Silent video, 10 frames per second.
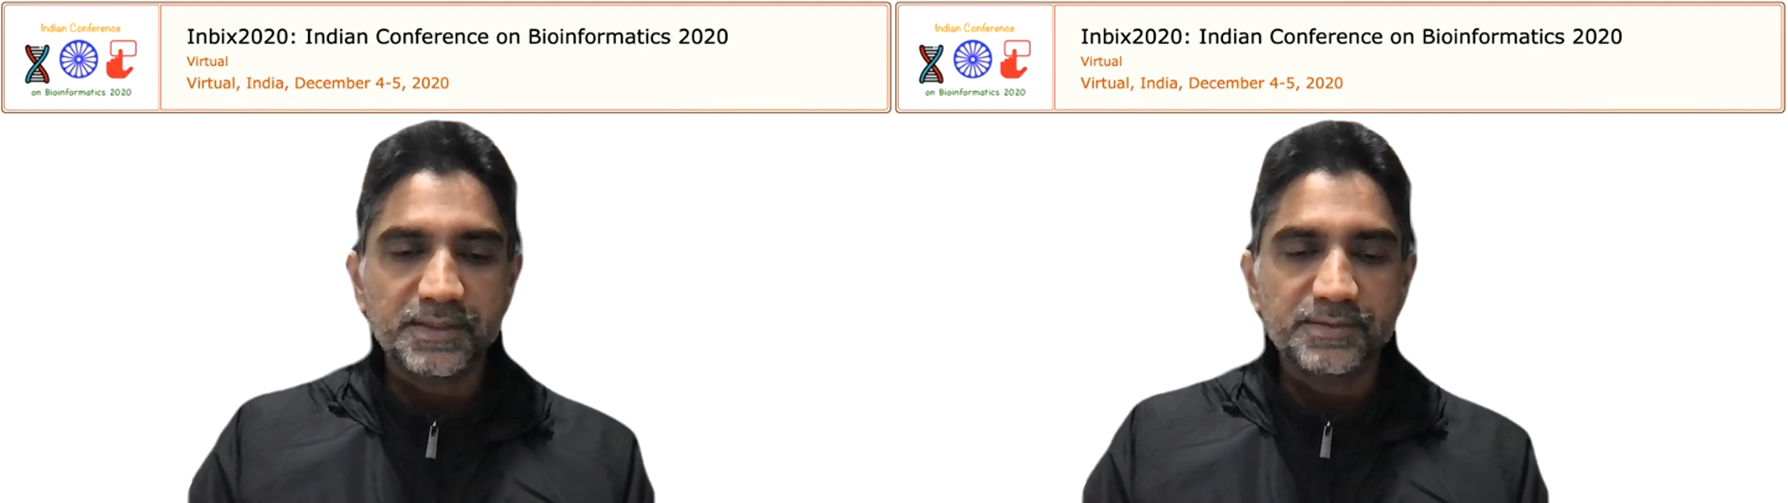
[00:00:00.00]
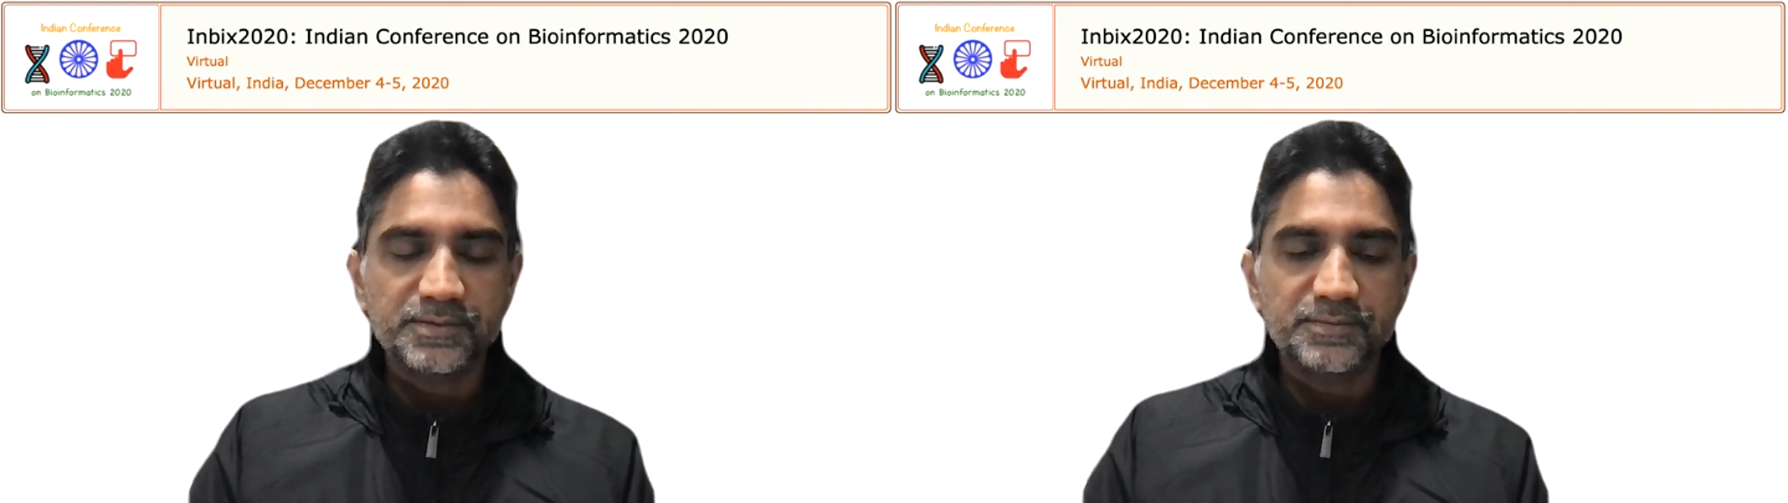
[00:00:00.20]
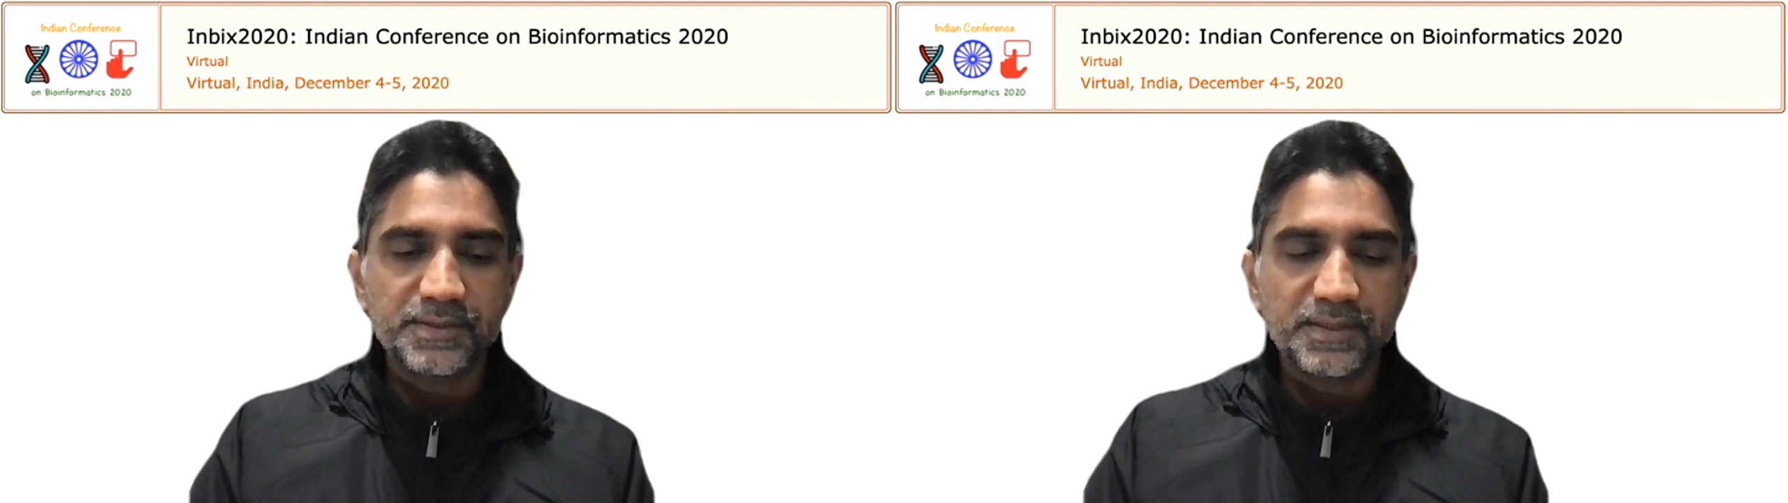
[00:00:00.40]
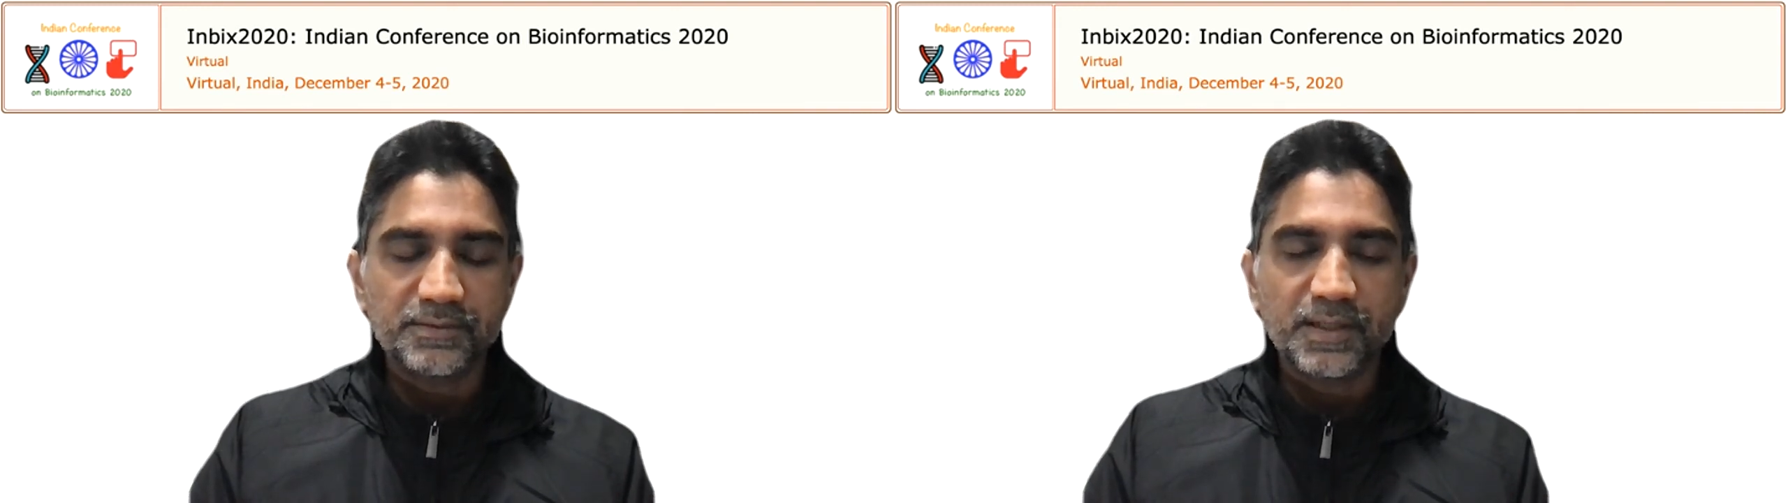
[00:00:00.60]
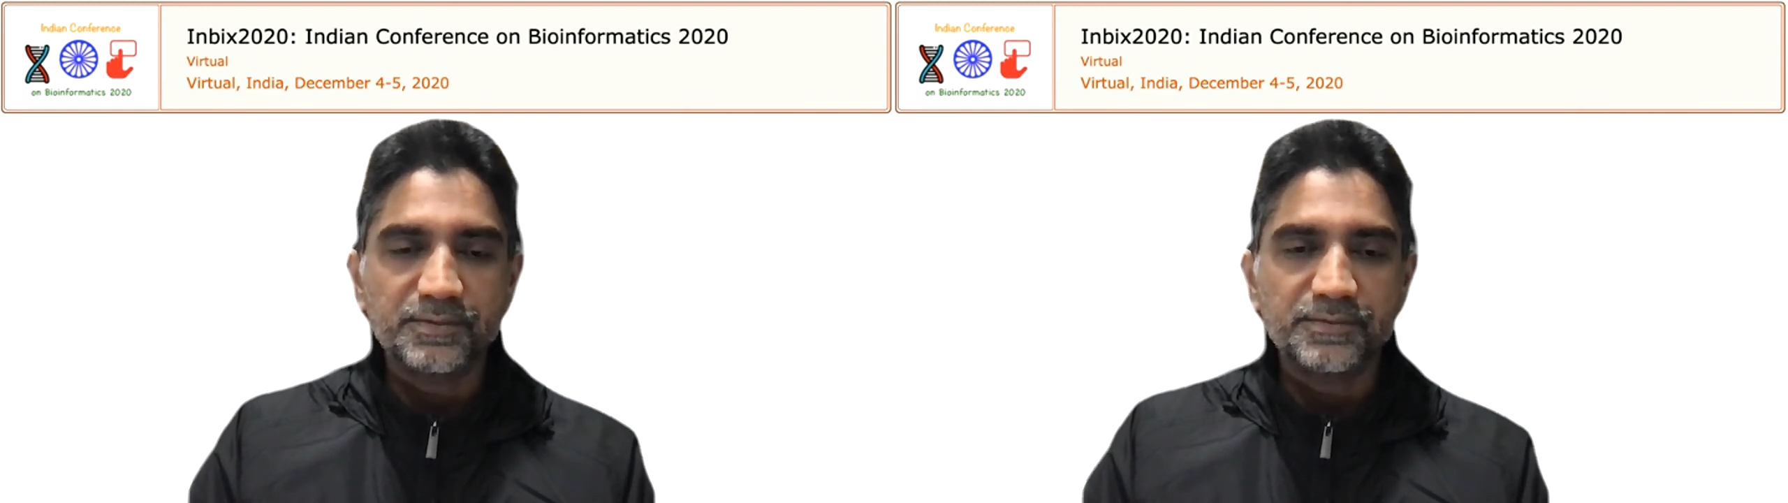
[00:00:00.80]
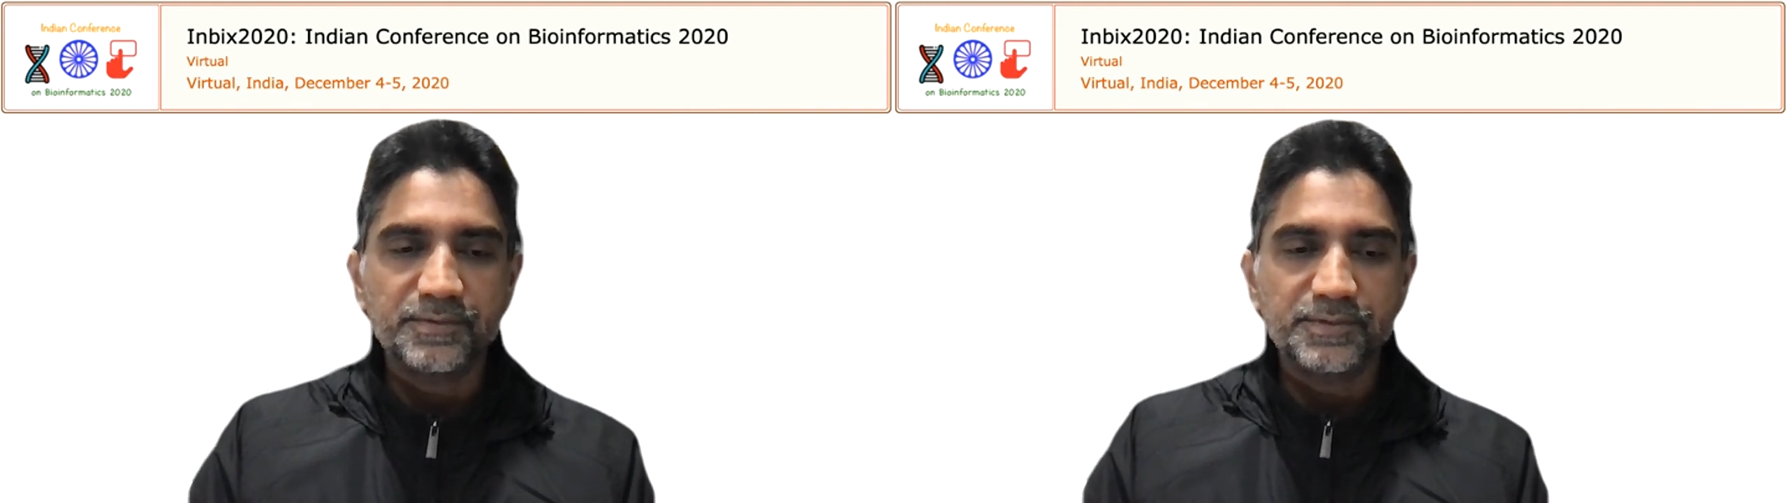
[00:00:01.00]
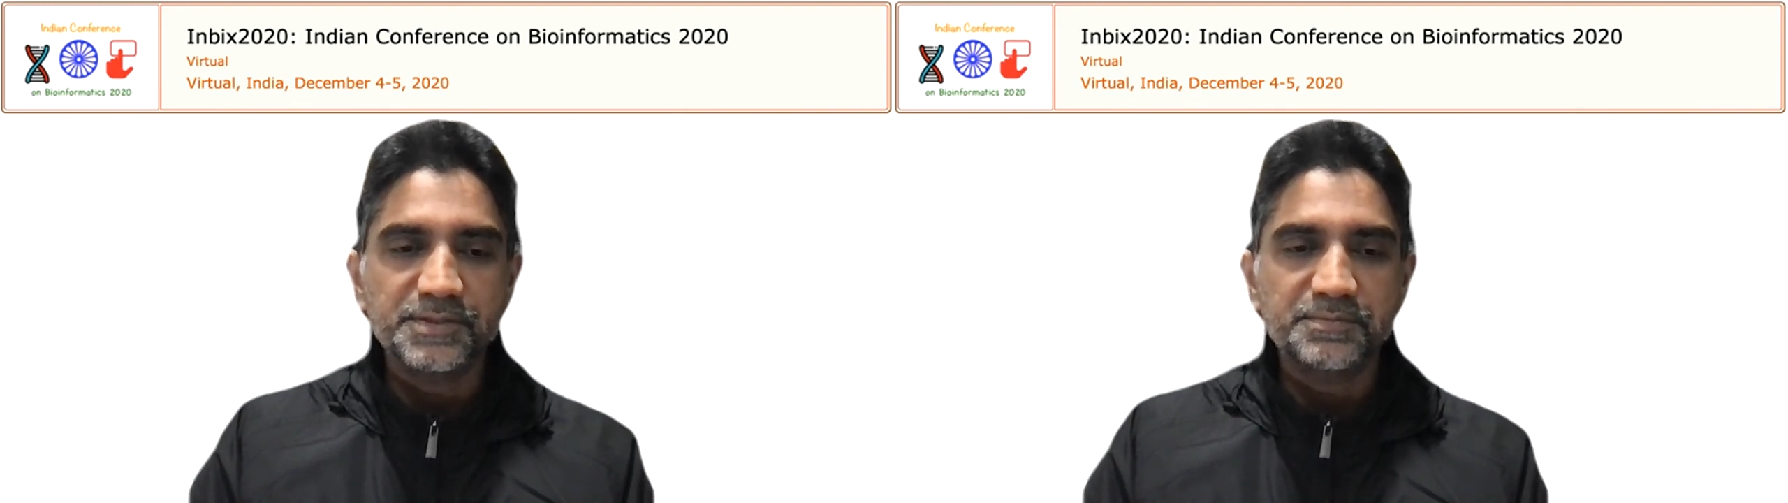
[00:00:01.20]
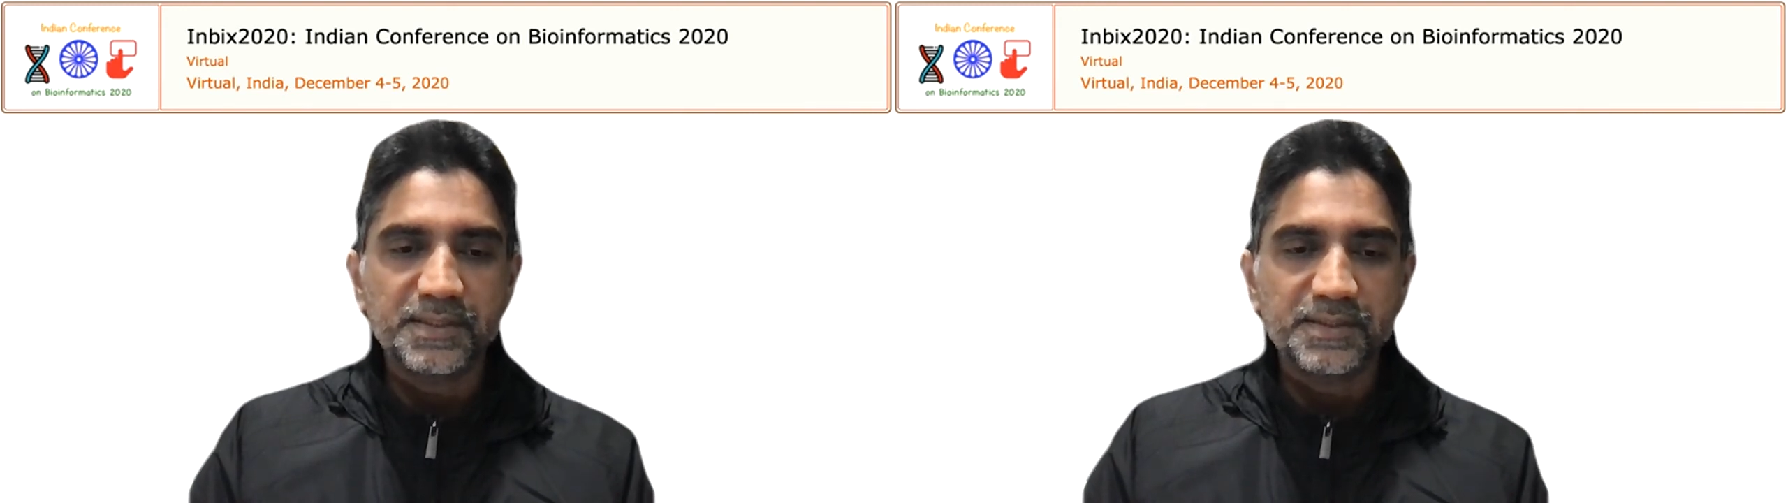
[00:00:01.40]
to be around for
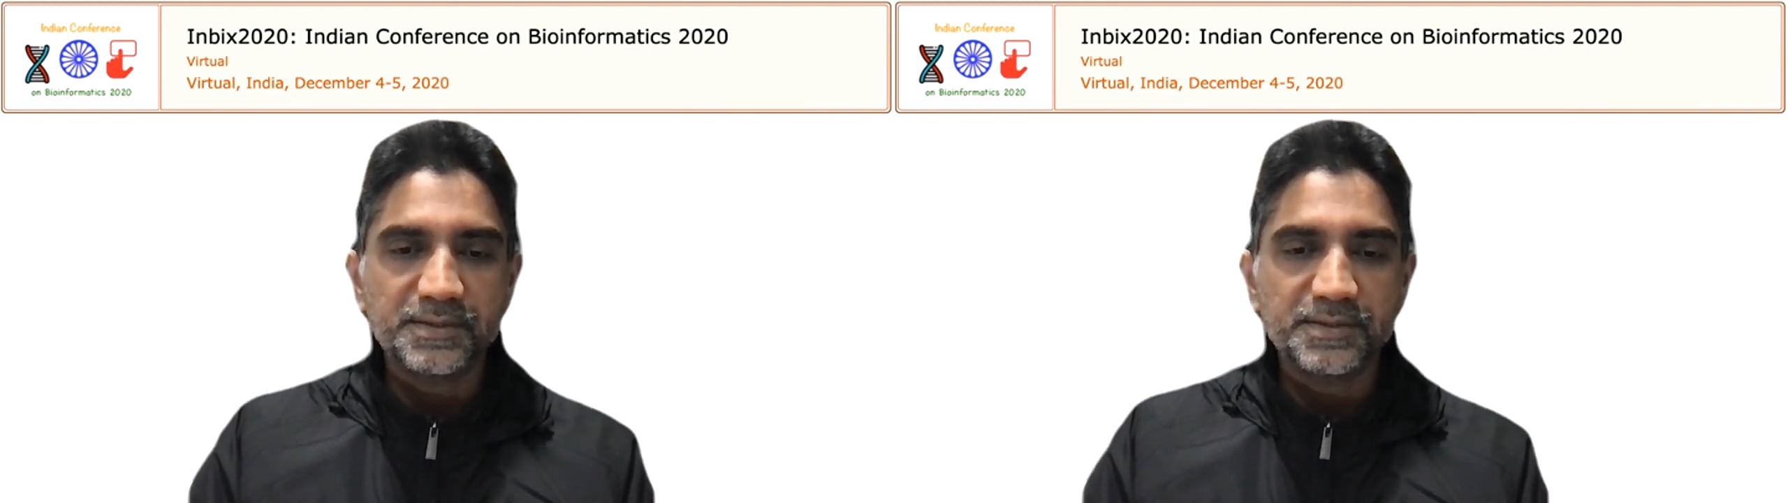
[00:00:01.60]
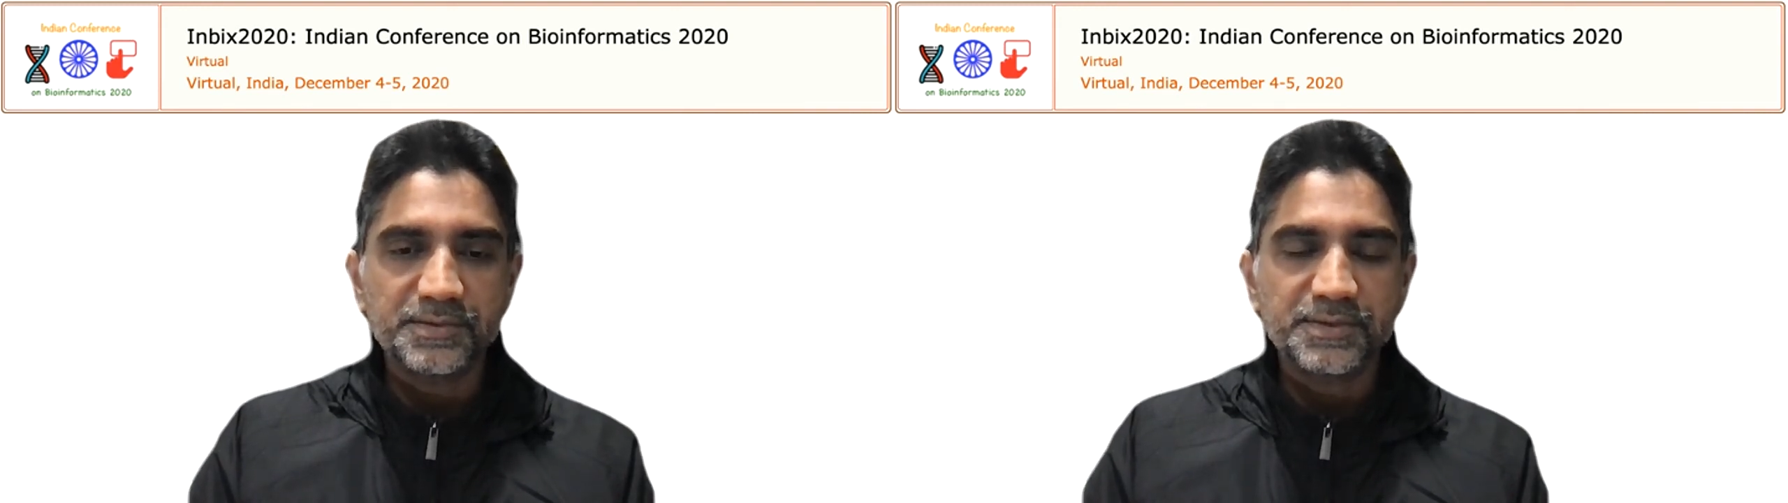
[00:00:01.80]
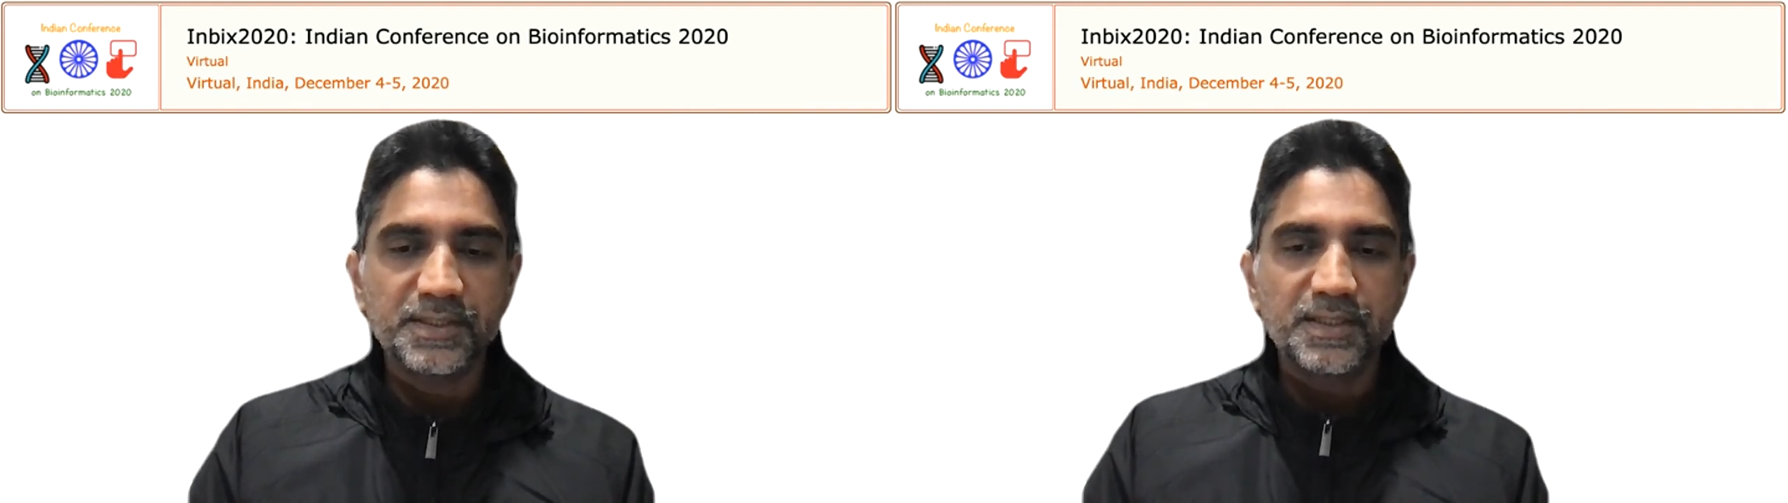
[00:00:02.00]
this many years.